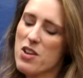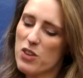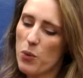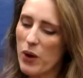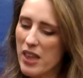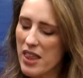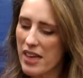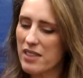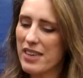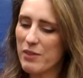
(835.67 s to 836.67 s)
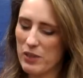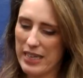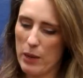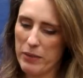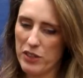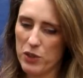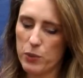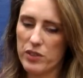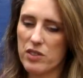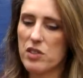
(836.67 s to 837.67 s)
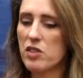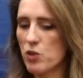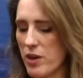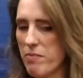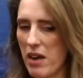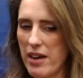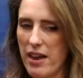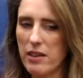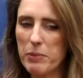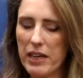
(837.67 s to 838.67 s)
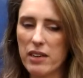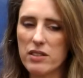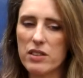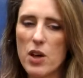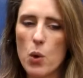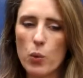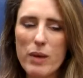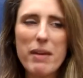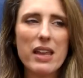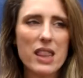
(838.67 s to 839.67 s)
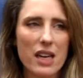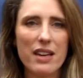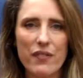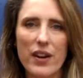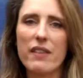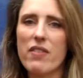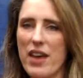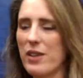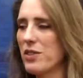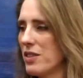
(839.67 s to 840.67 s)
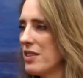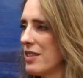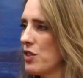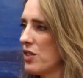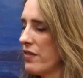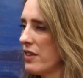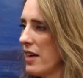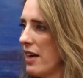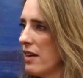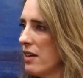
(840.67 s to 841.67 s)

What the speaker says: So one of the things that it really helped me do was streamline it, because we make 35,000 decisions every day.